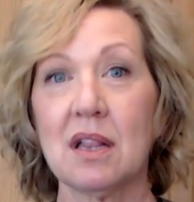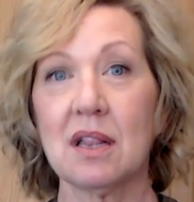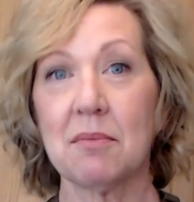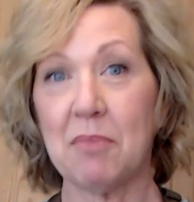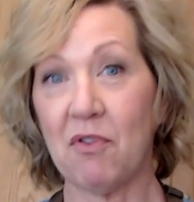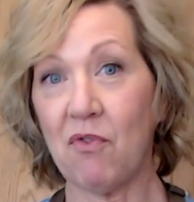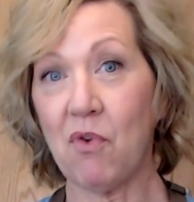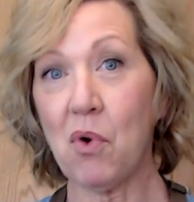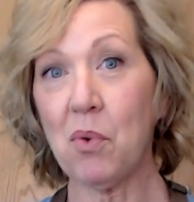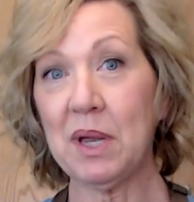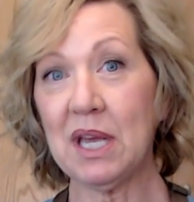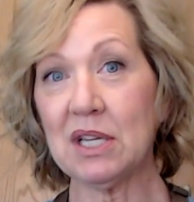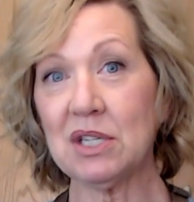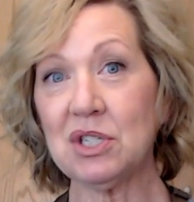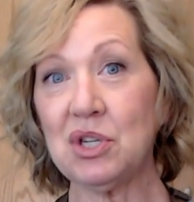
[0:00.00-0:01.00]
Before we
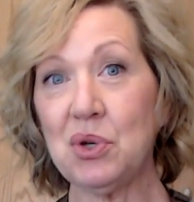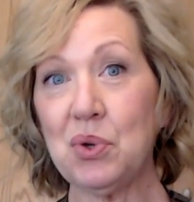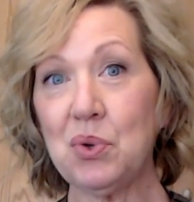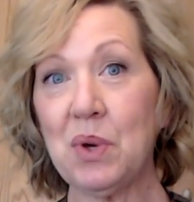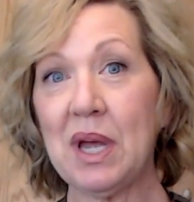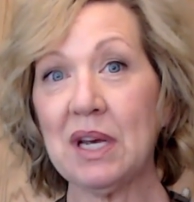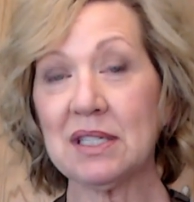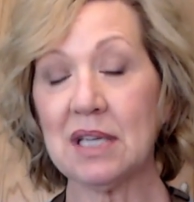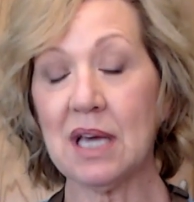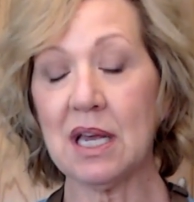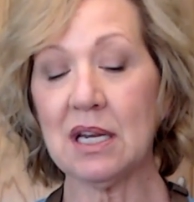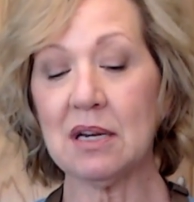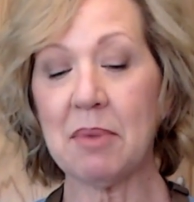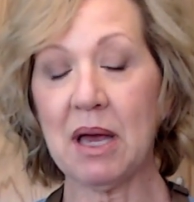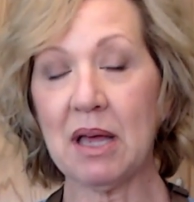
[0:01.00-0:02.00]
get too
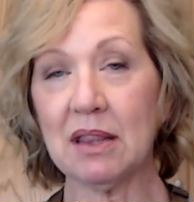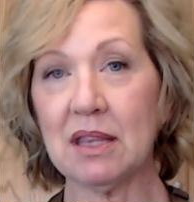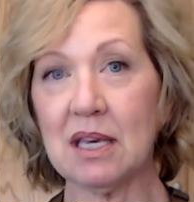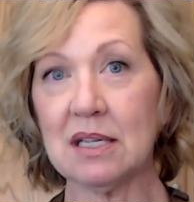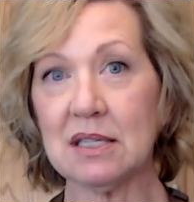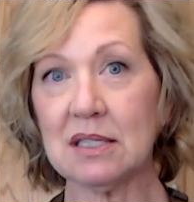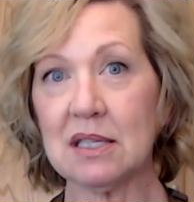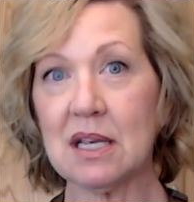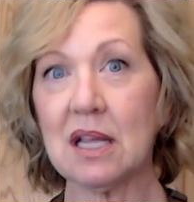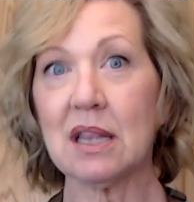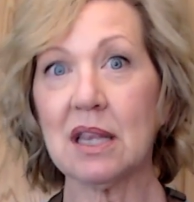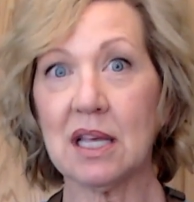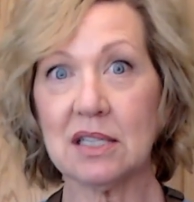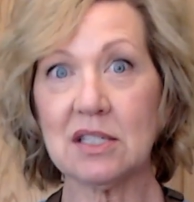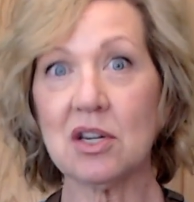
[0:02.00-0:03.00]
excited about this,
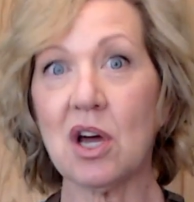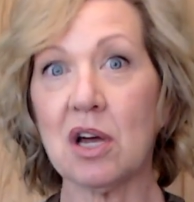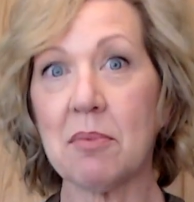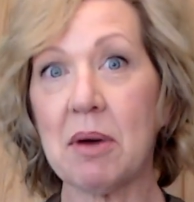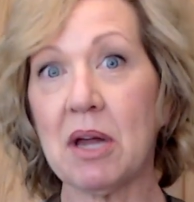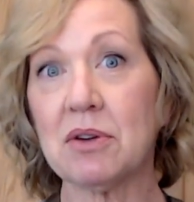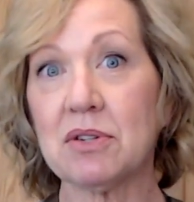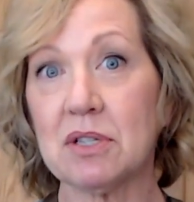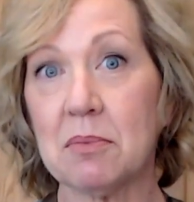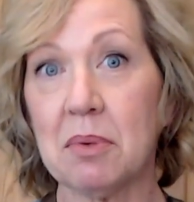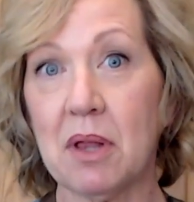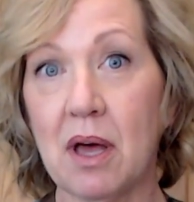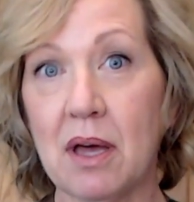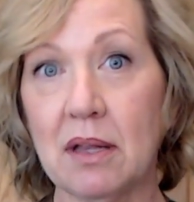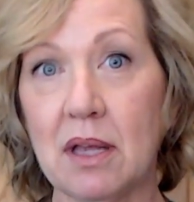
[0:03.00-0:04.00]
let's talk about our
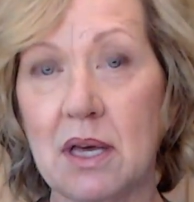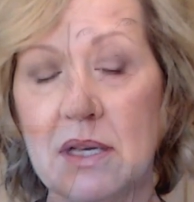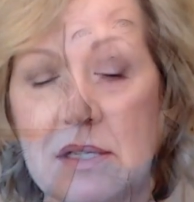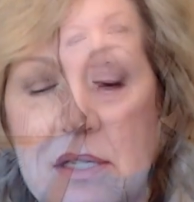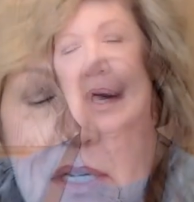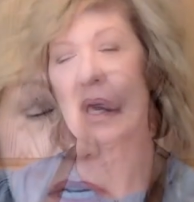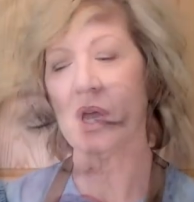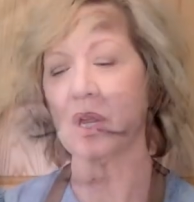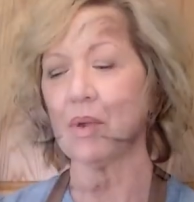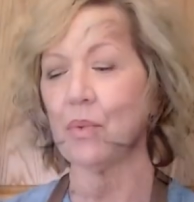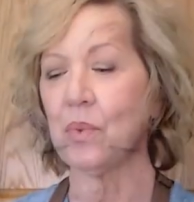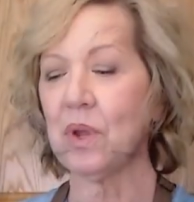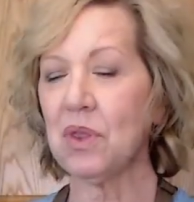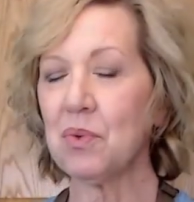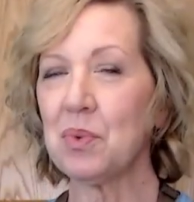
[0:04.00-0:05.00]
supply list.
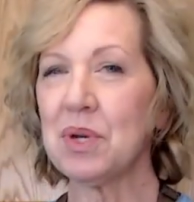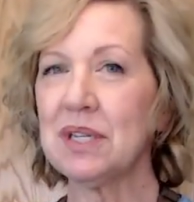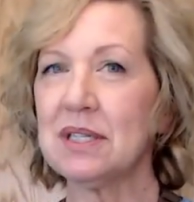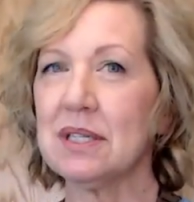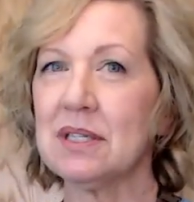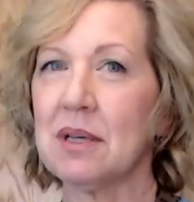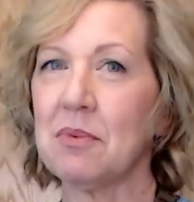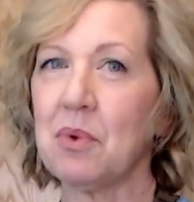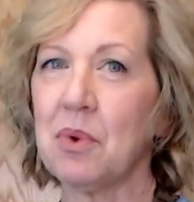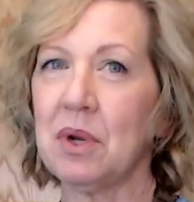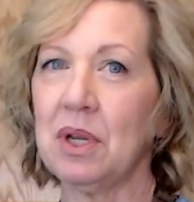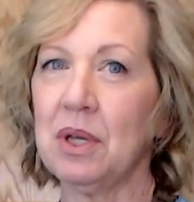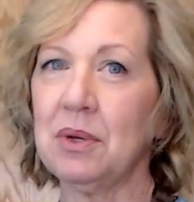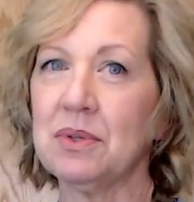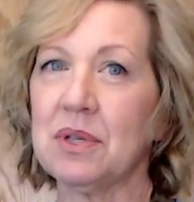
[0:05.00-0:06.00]
One of the reasons I'm going
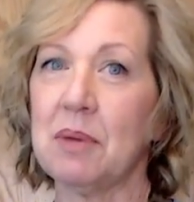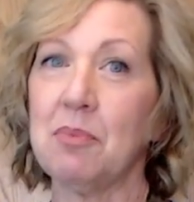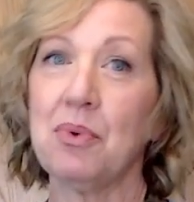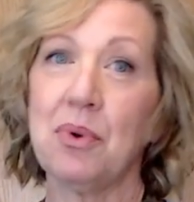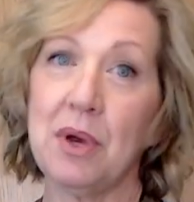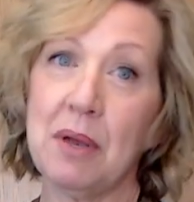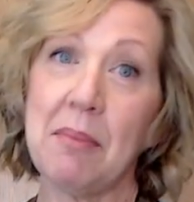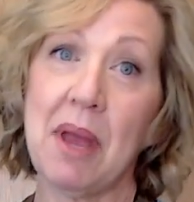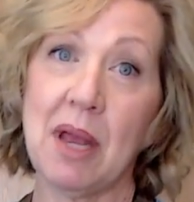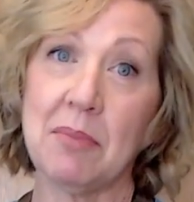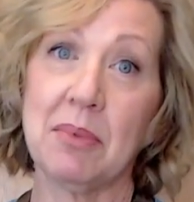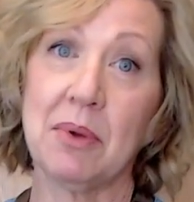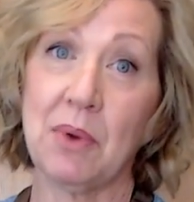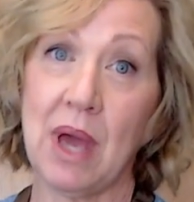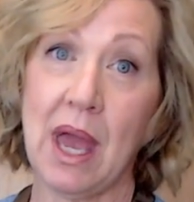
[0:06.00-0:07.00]
to use a pre-made
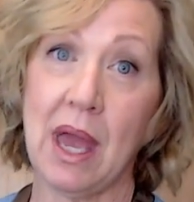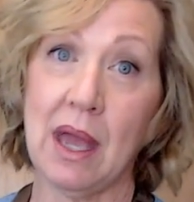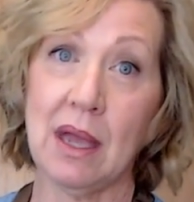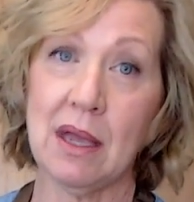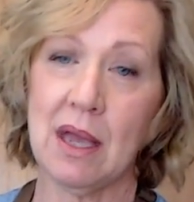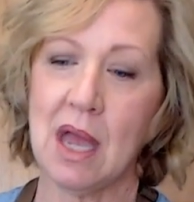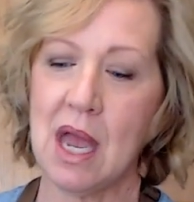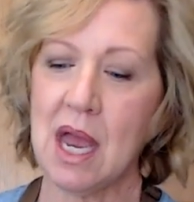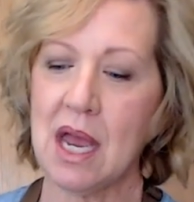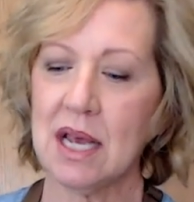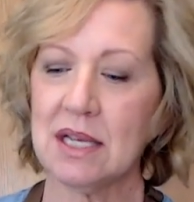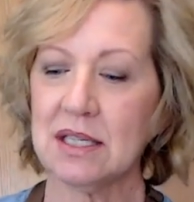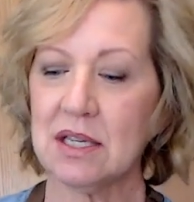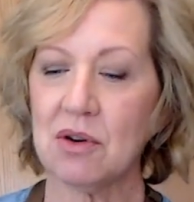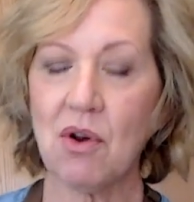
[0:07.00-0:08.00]
bouquet
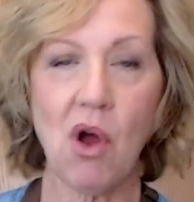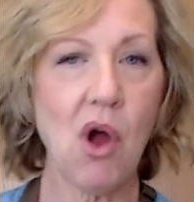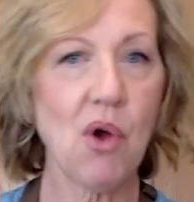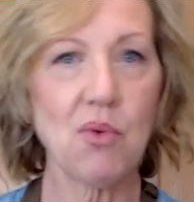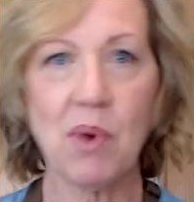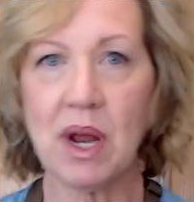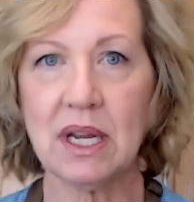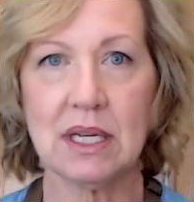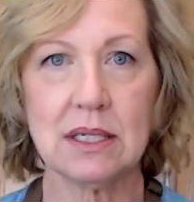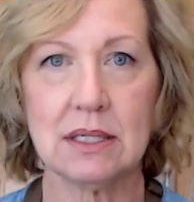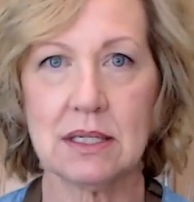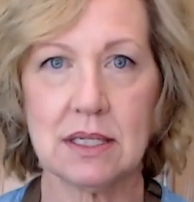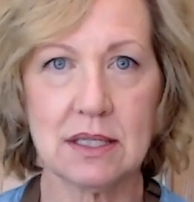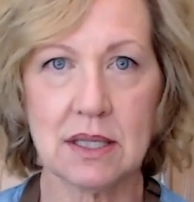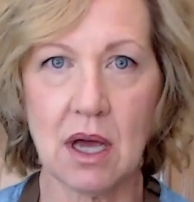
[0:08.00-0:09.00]
is they're already
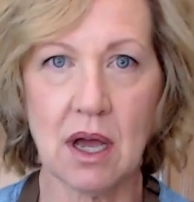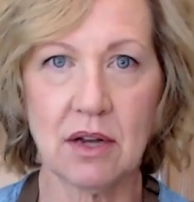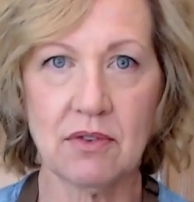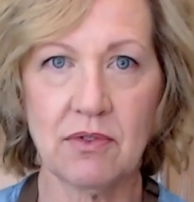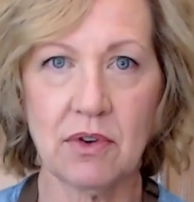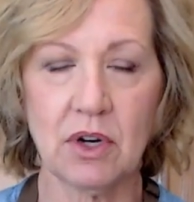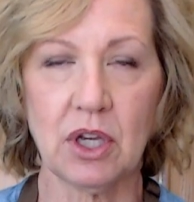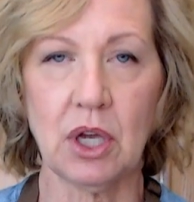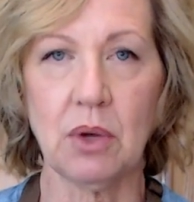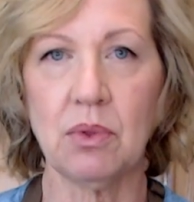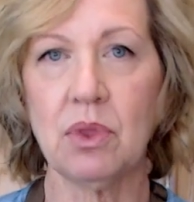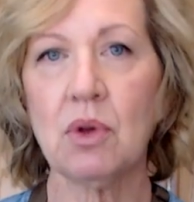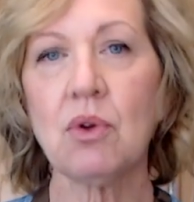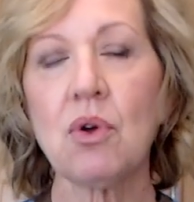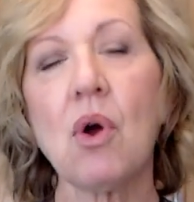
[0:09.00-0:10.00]
designed for you.
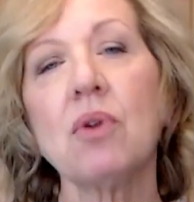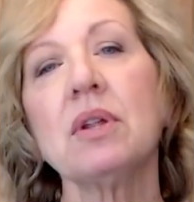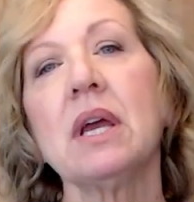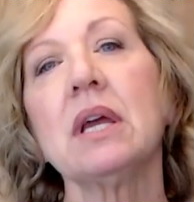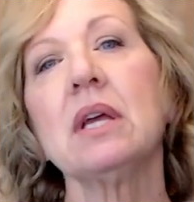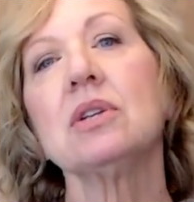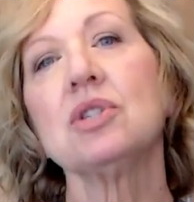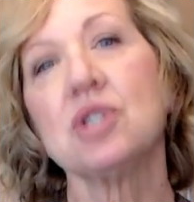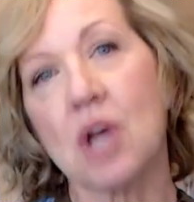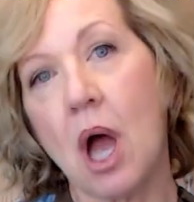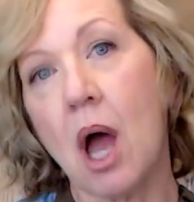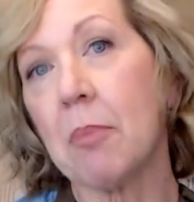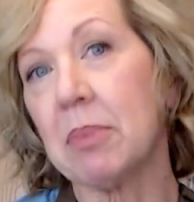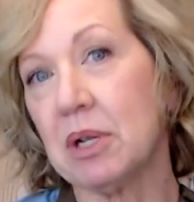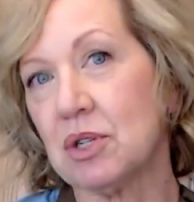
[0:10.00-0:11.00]
They're called a
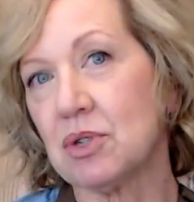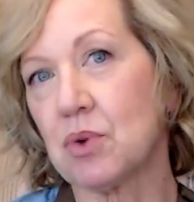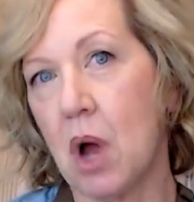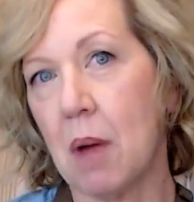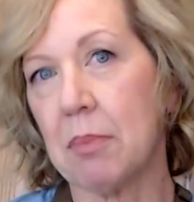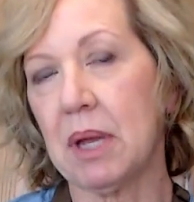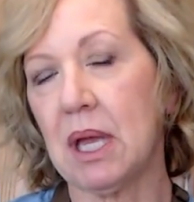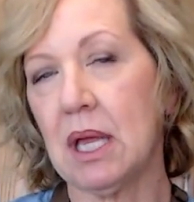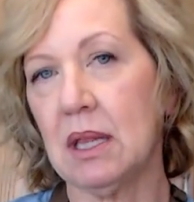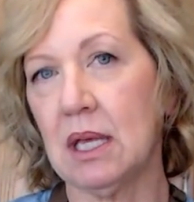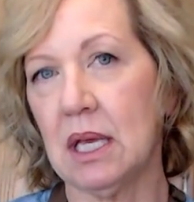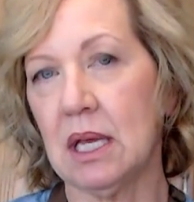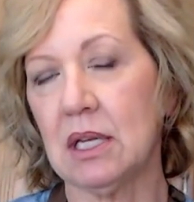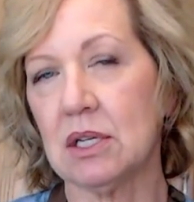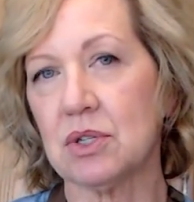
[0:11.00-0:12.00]
chop and drop in the
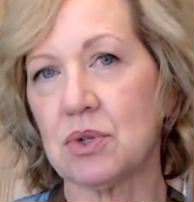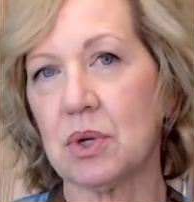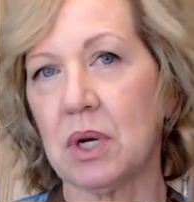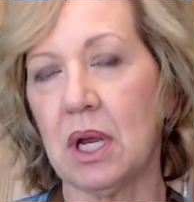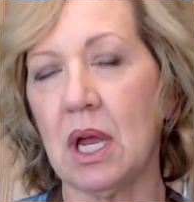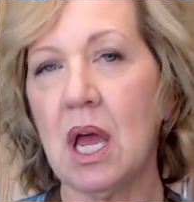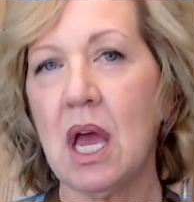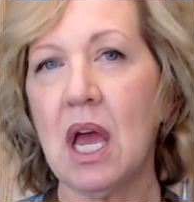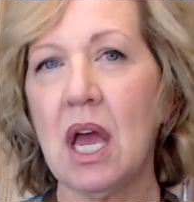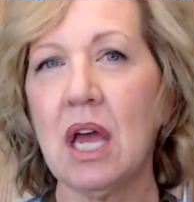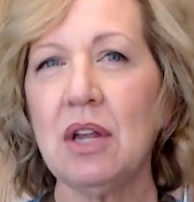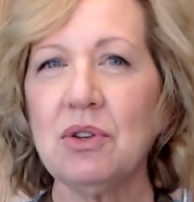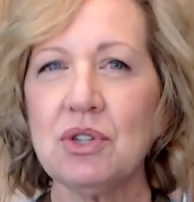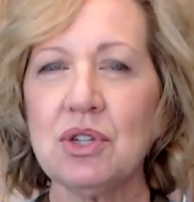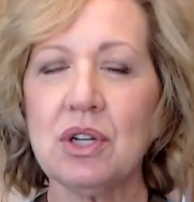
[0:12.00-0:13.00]
industry
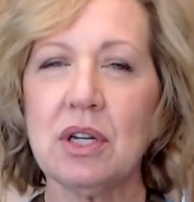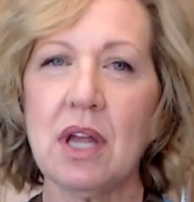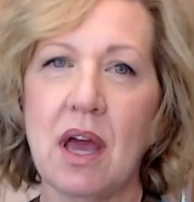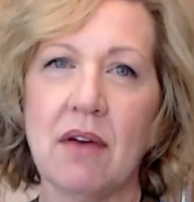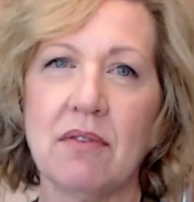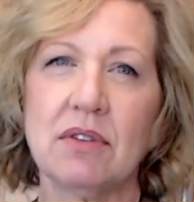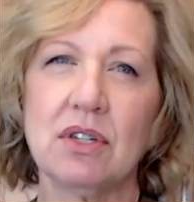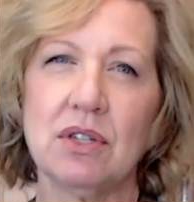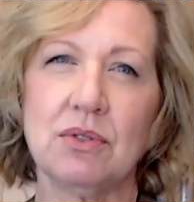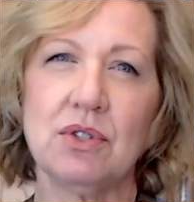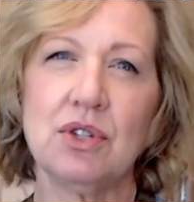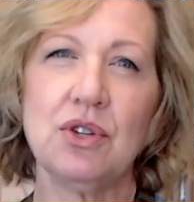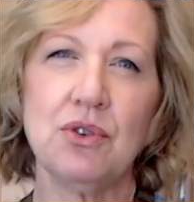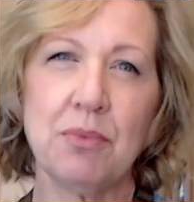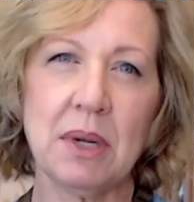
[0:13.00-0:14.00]
and you shouldn't have to do
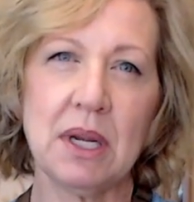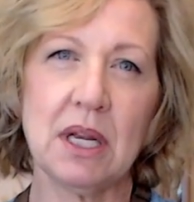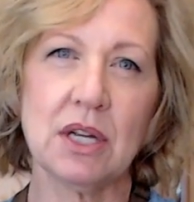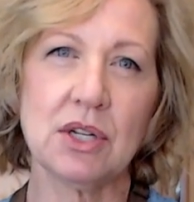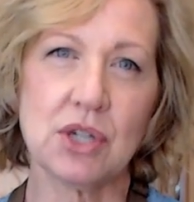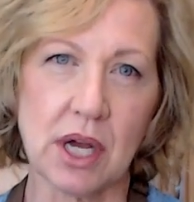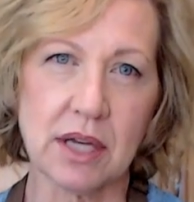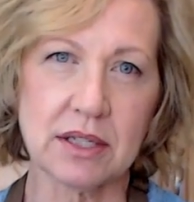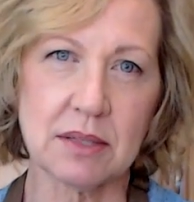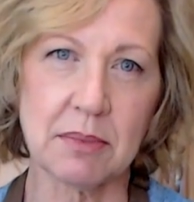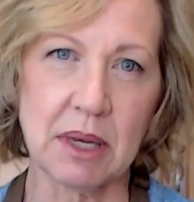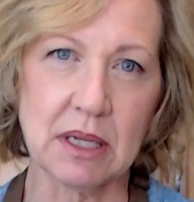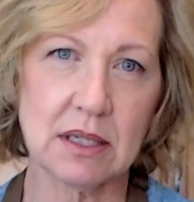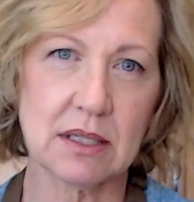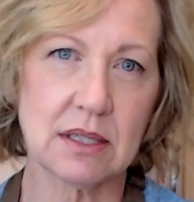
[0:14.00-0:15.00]
too many
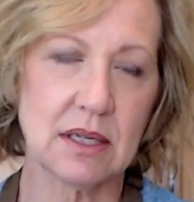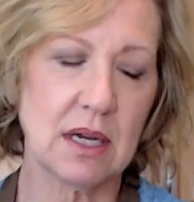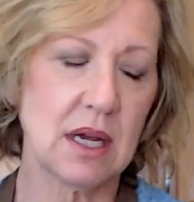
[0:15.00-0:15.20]
adjustments.